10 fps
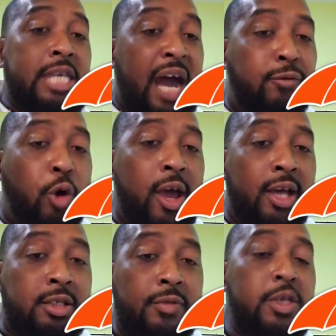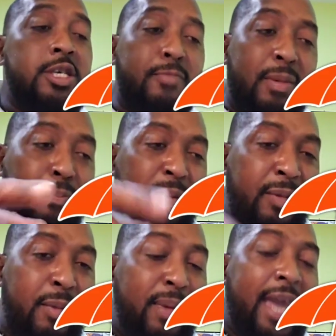You have lawyers. People
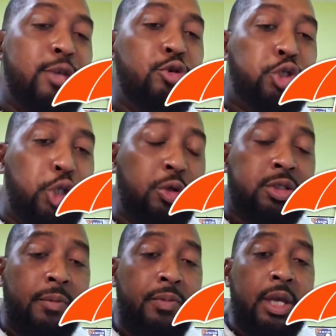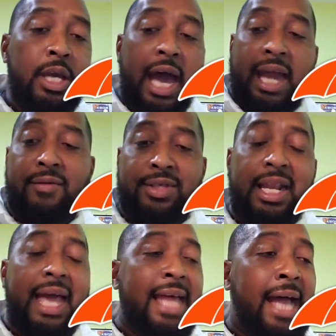have been paying you dues and
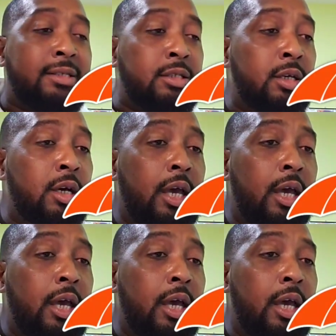everything like that,